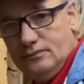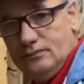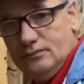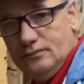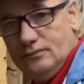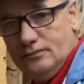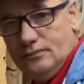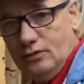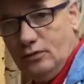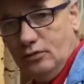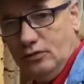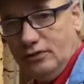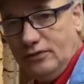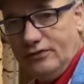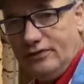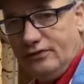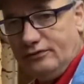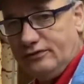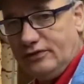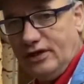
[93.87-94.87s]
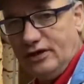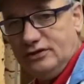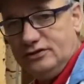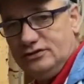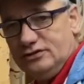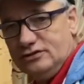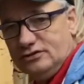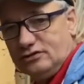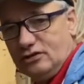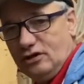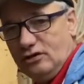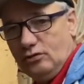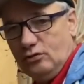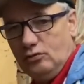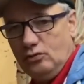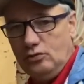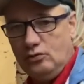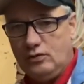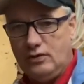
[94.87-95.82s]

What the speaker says: all the foundations going all the way